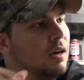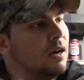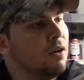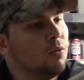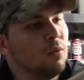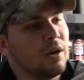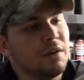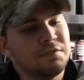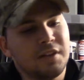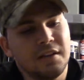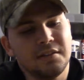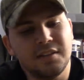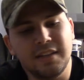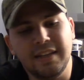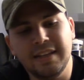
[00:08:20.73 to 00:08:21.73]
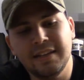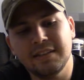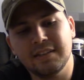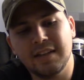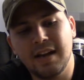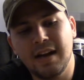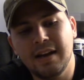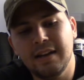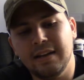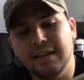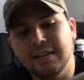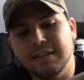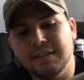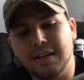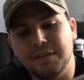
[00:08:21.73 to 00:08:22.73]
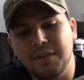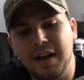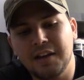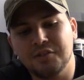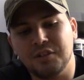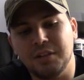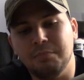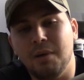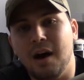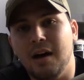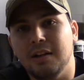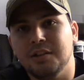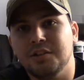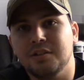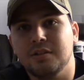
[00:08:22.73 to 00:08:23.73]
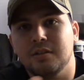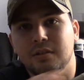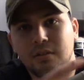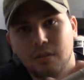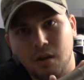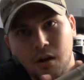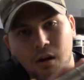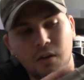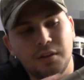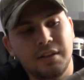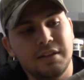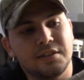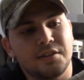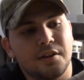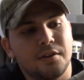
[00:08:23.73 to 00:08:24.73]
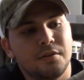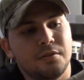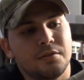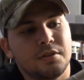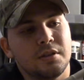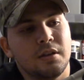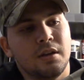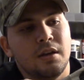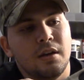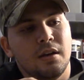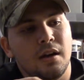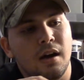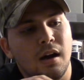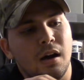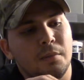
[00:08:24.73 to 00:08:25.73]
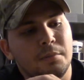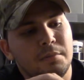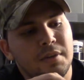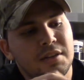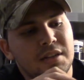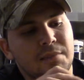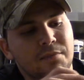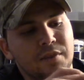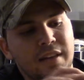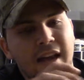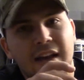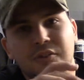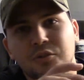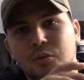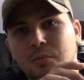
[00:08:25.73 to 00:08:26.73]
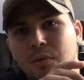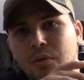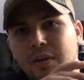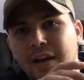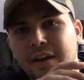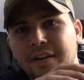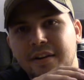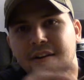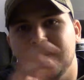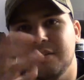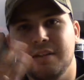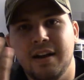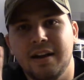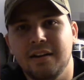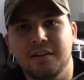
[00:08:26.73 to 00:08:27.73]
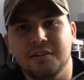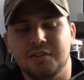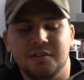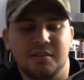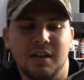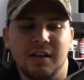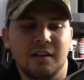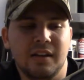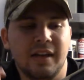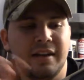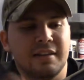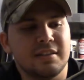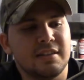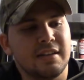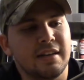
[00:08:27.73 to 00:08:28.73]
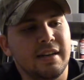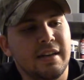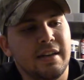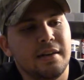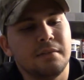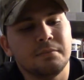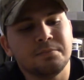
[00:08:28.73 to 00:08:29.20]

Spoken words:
What I've done to the inside is I've actually polished all the internals, except for the actual bolt carrier right here, because I didn't see a need.